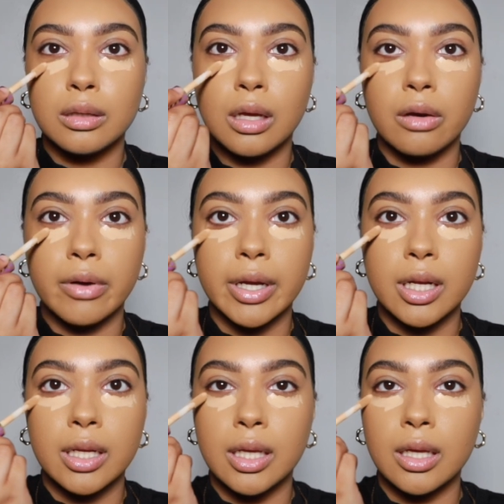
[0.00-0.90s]

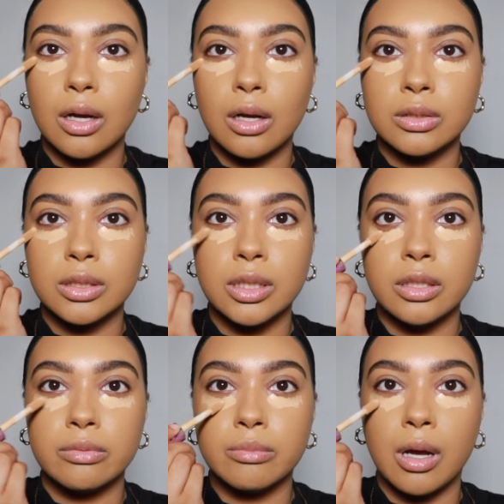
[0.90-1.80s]
directly
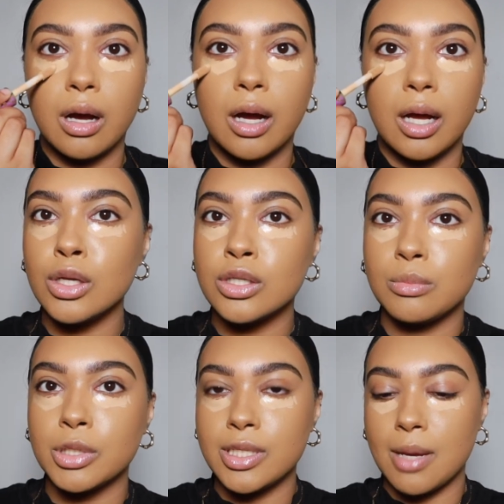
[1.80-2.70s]
underneath my eye. So
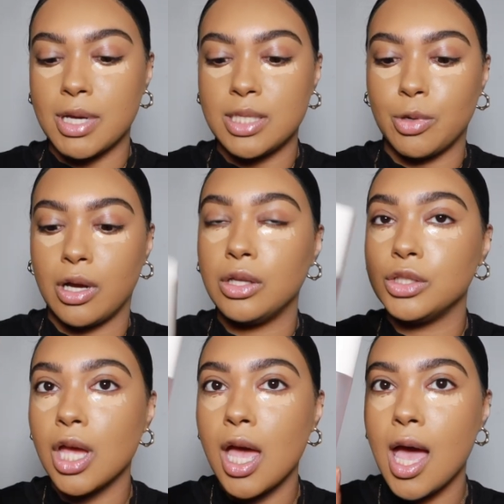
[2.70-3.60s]
I'm going to take my
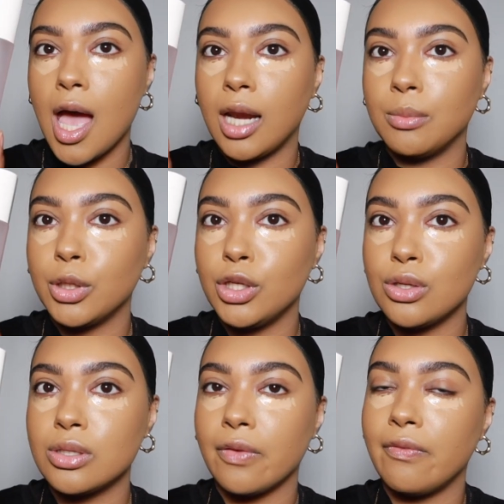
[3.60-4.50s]
sponge and I'm going to
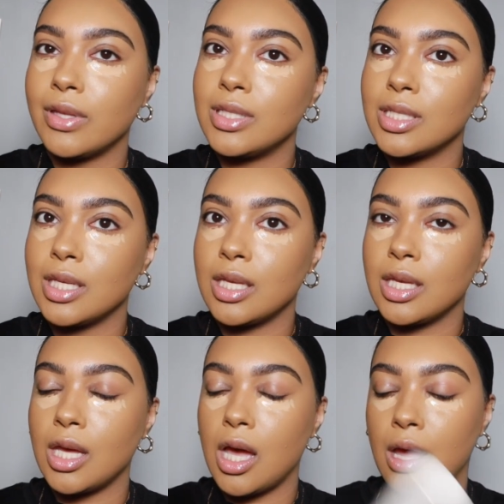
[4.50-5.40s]
use the
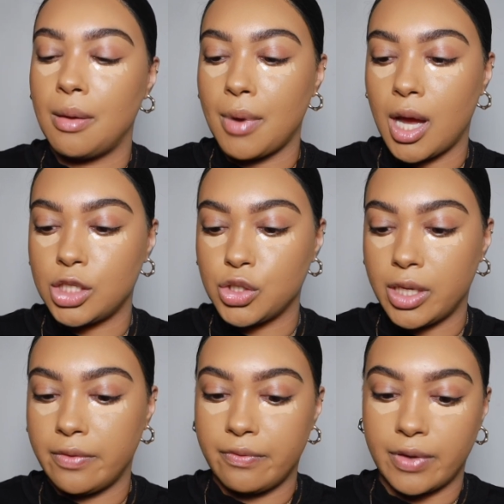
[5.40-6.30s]
Fenty
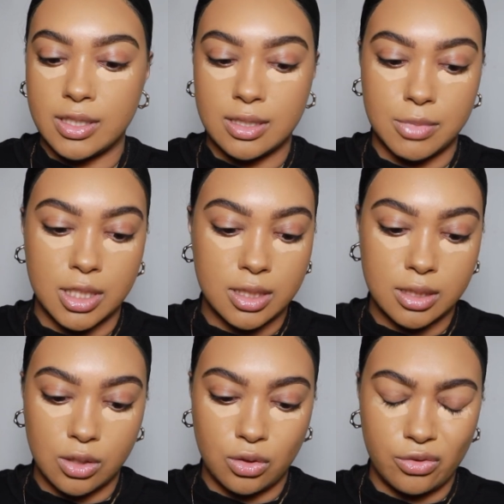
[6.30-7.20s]
Hydrating Face
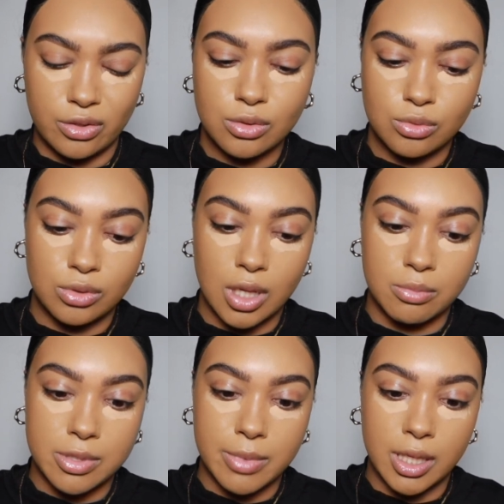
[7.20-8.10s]
Mist. I don't know if it's called that,
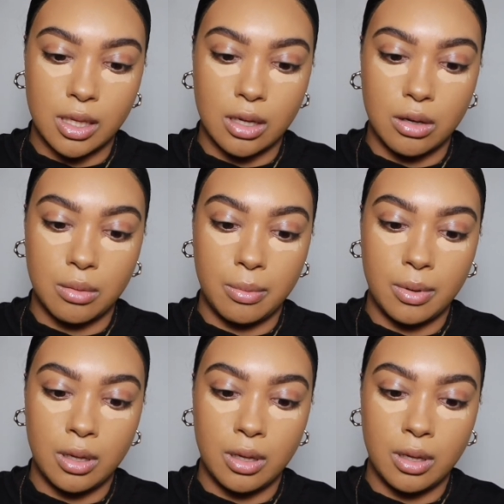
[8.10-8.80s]
I'm just making it up.